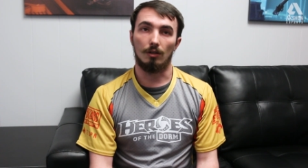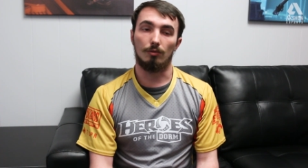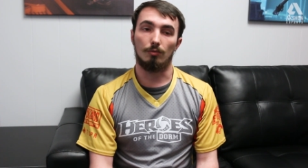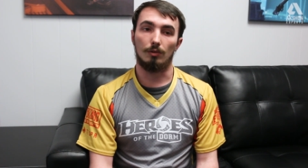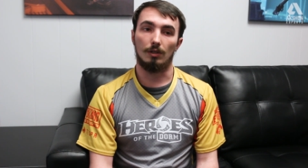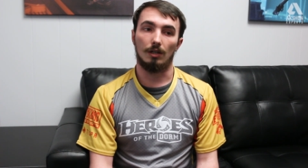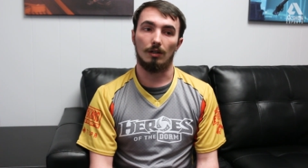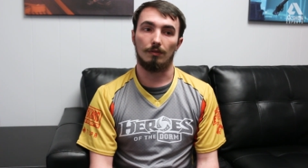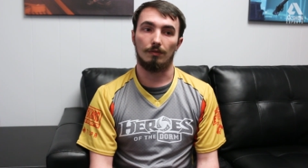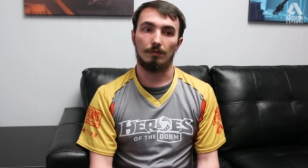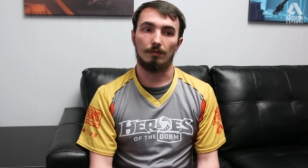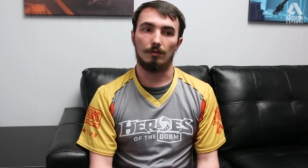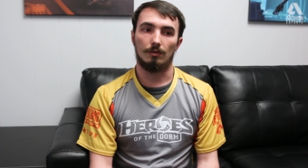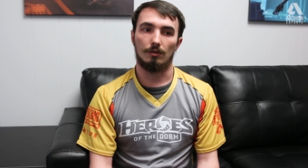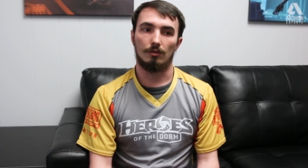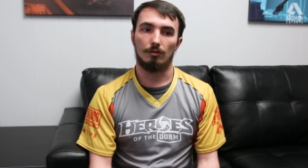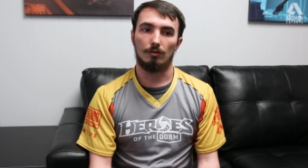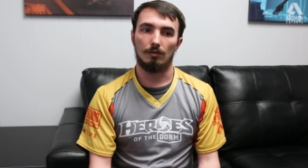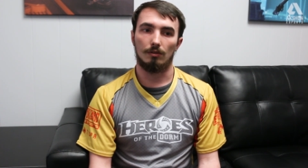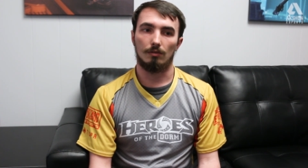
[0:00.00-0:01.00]
and we have
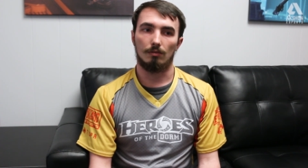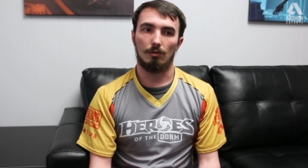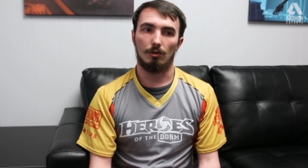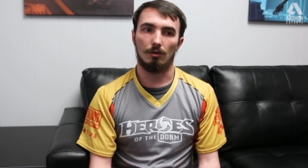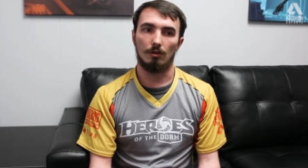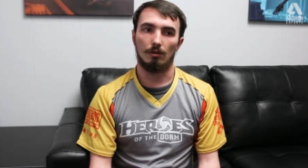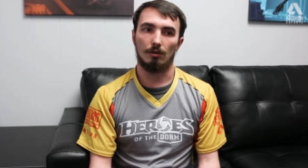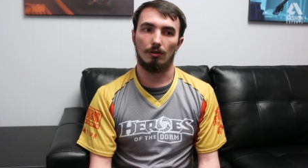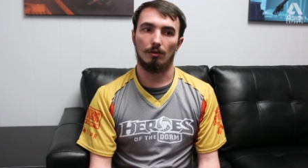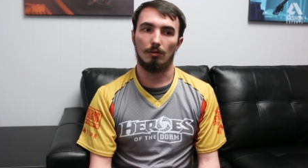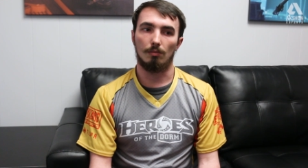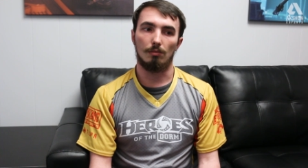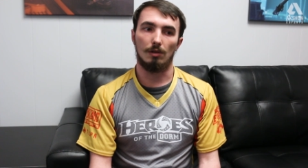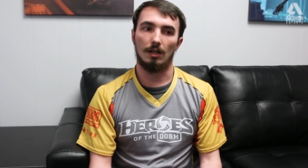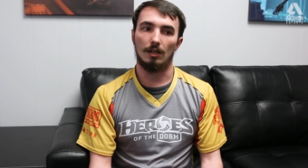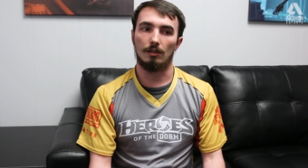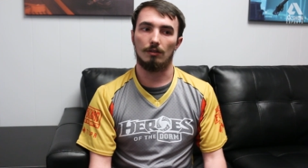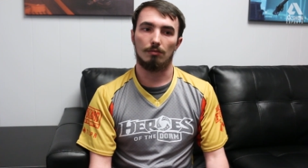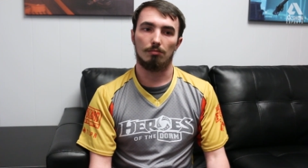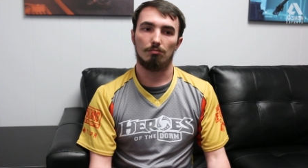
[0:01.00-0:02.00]

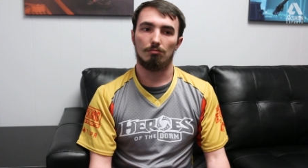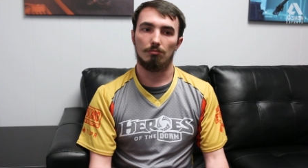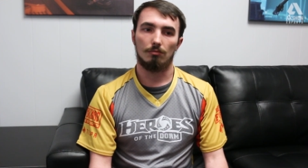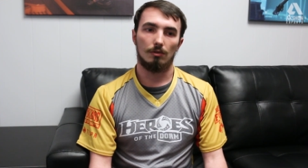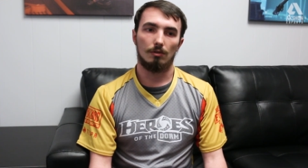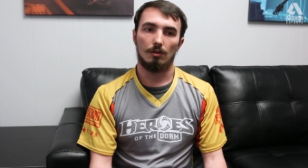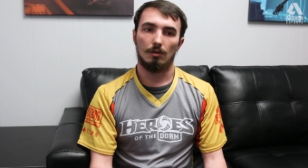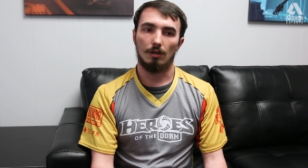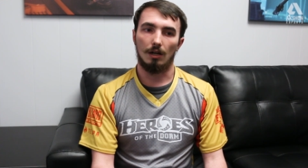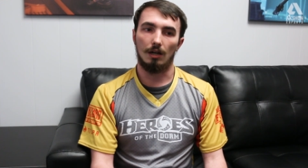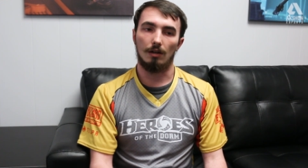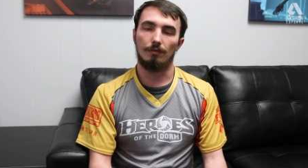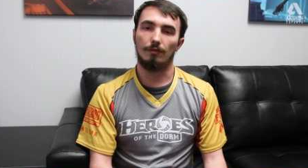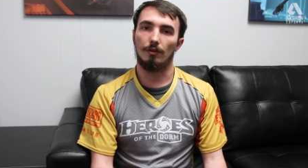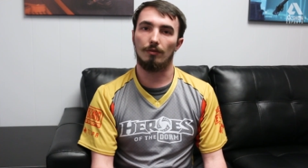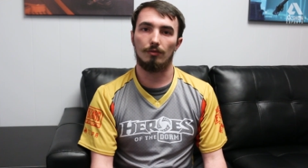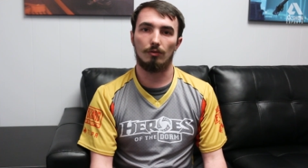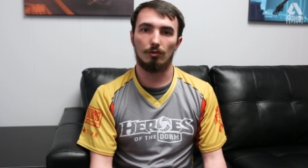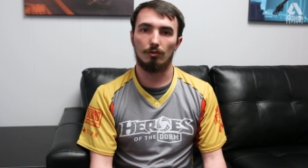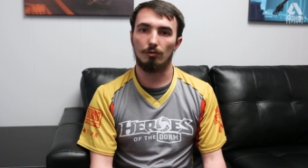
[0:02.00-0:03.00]
like
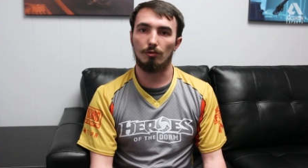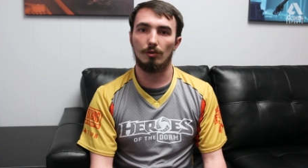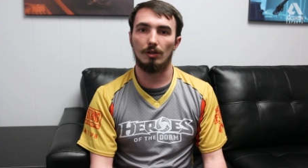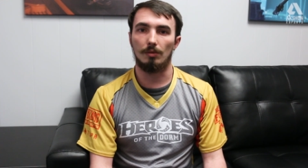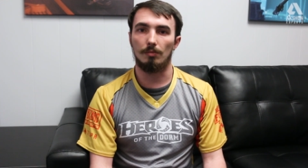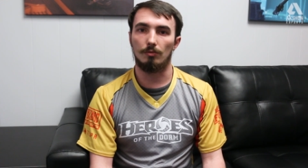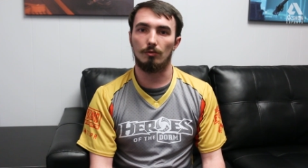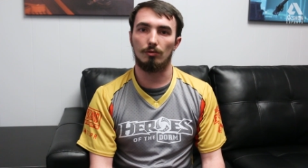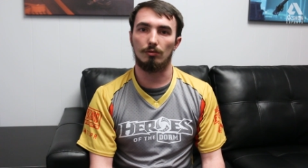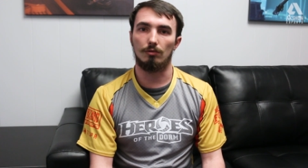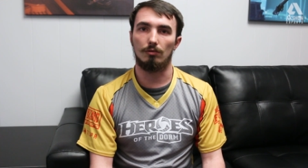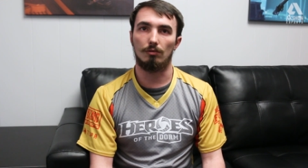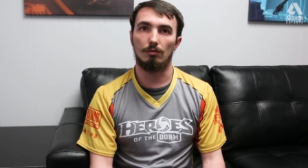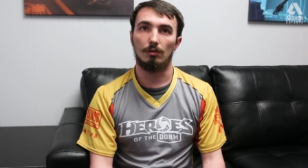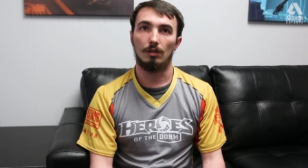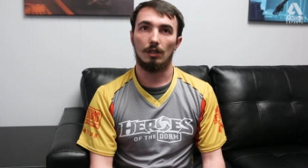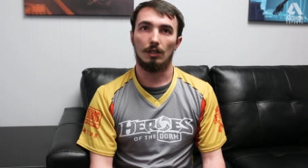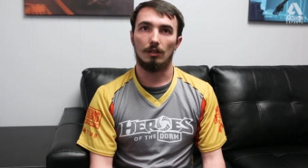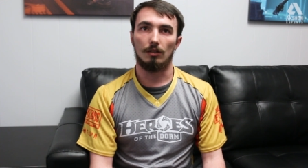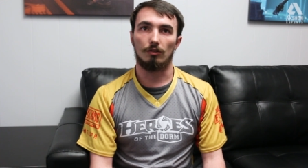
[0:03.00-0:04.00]
half of the scrim
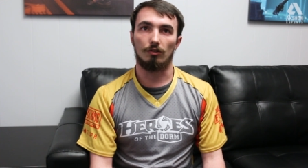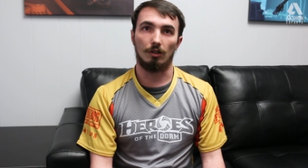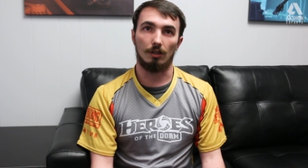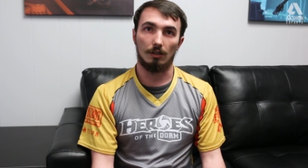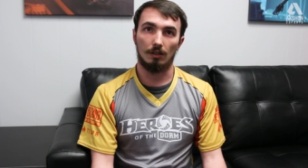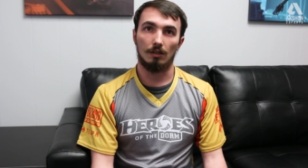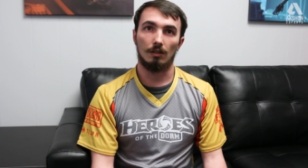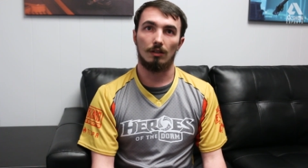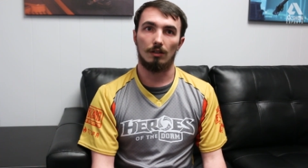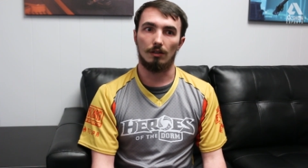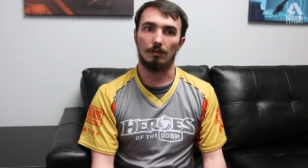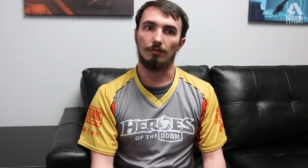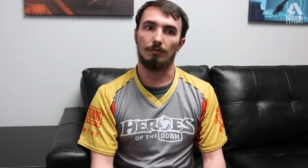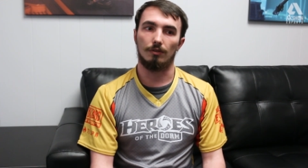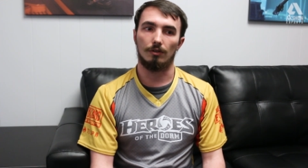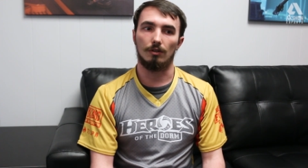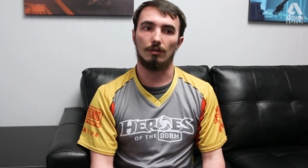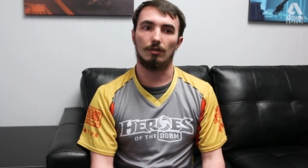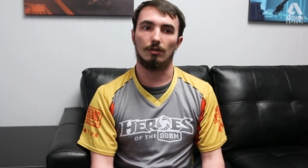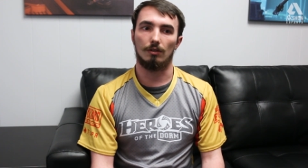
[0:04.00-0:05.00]
to check
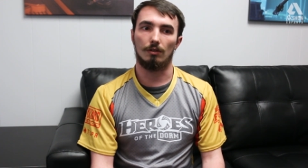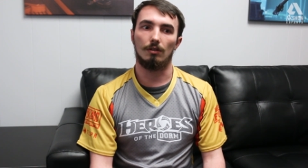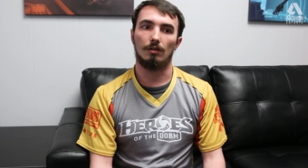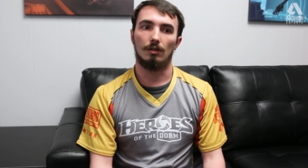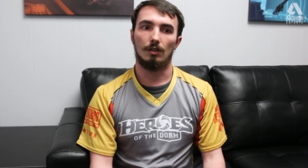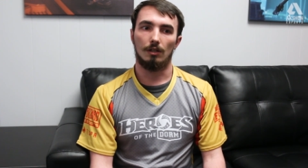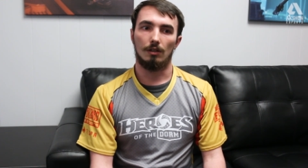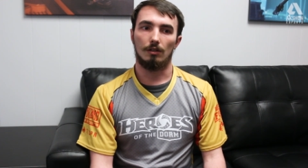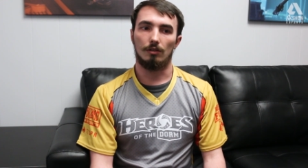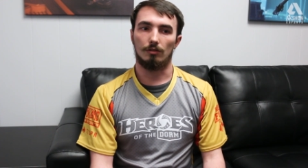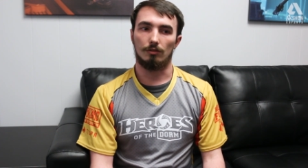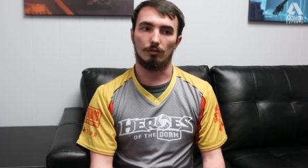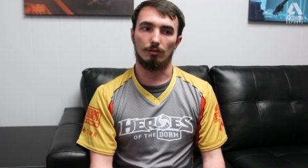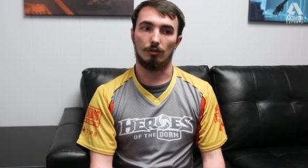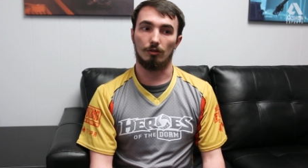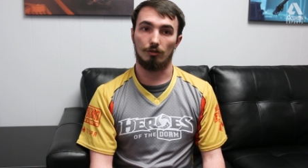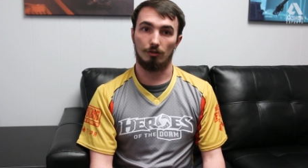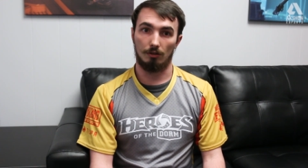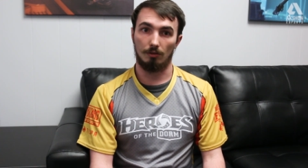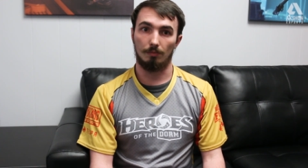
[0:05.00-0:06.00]
if the
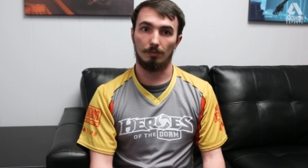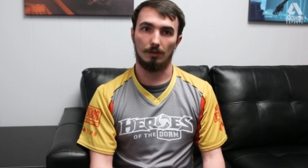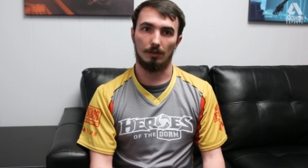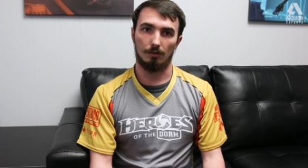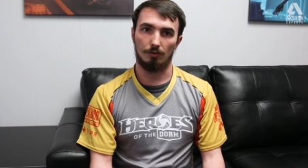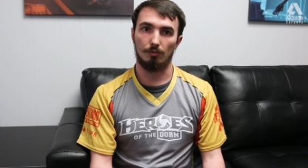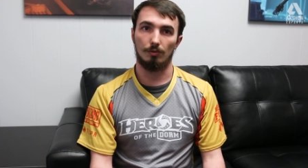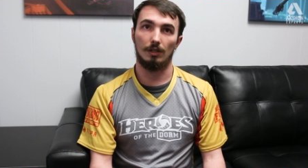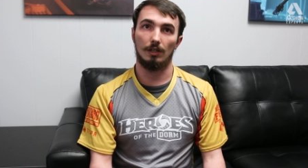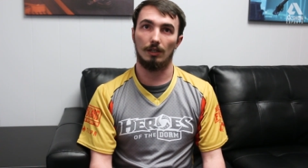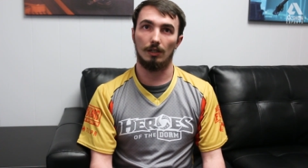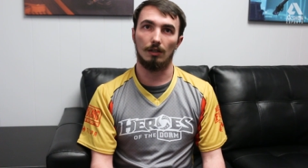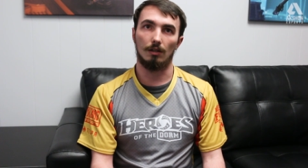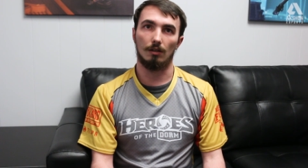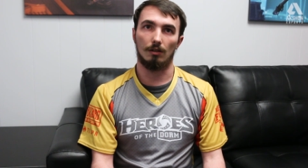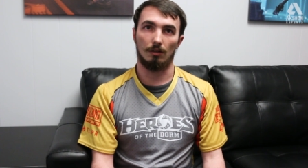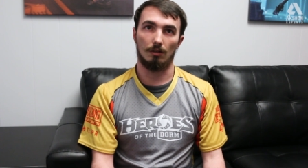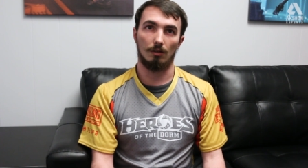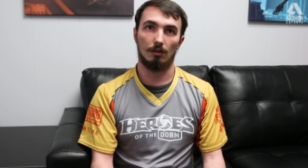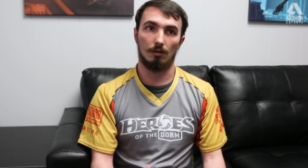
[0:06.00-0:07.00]
champ is
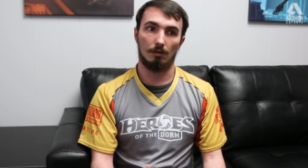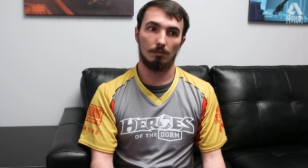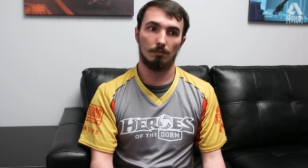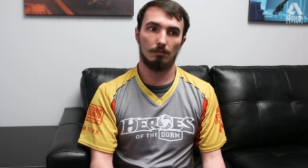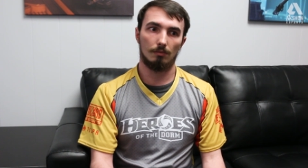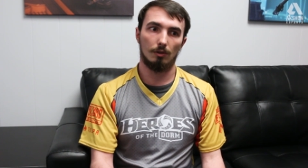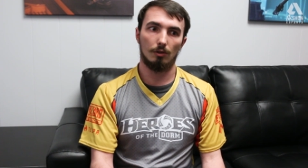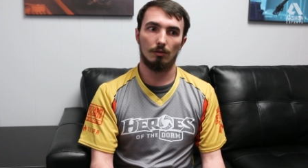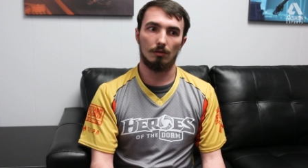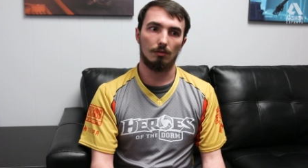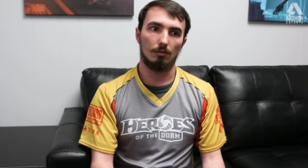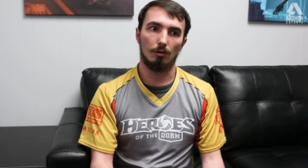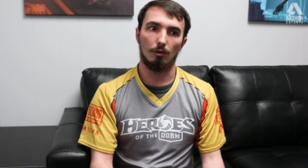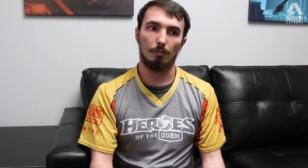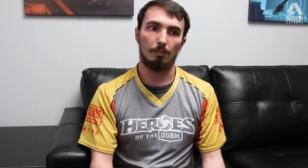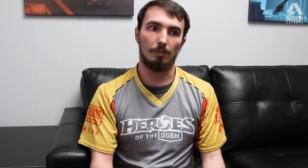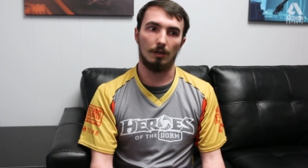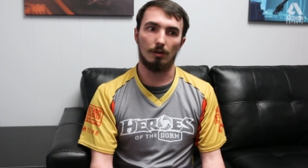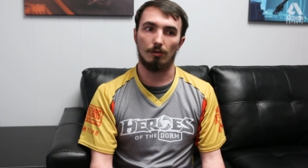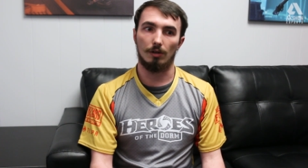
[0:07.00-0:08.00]
really
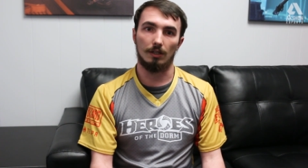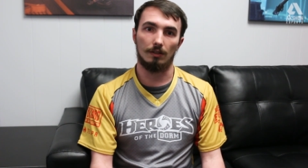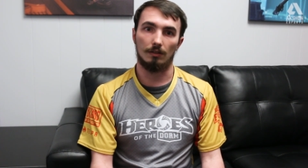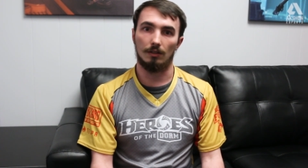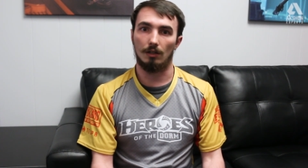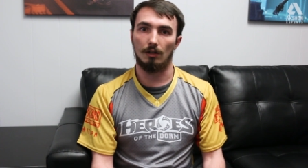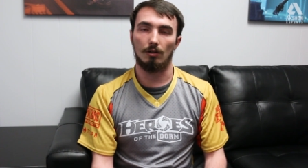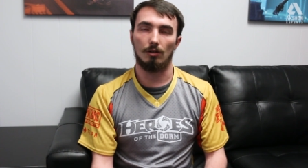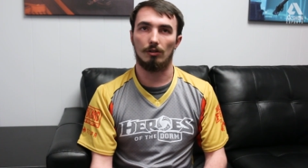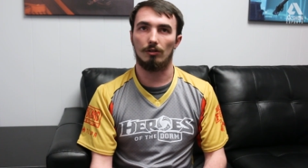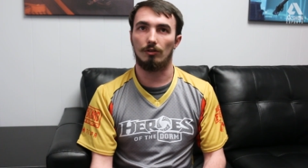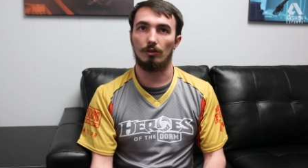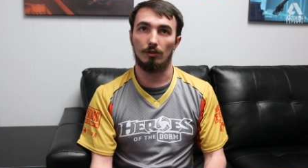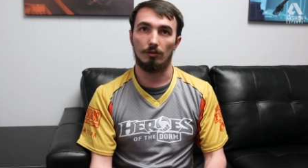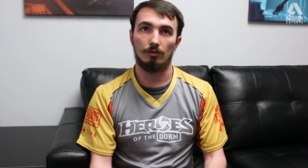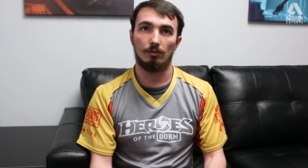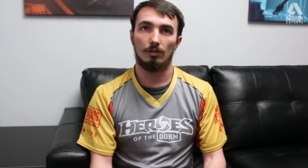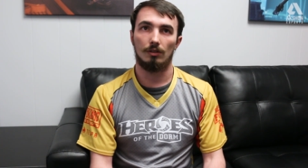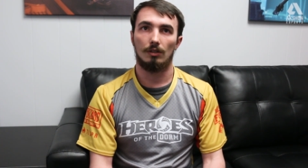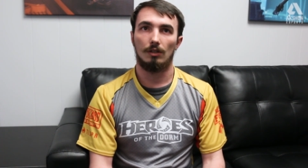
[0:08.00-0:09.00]
OP right now or
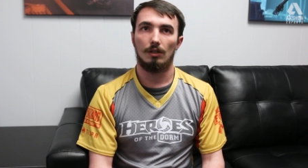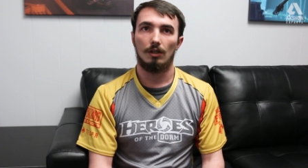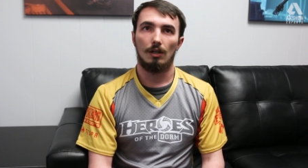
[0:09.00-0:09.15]
not,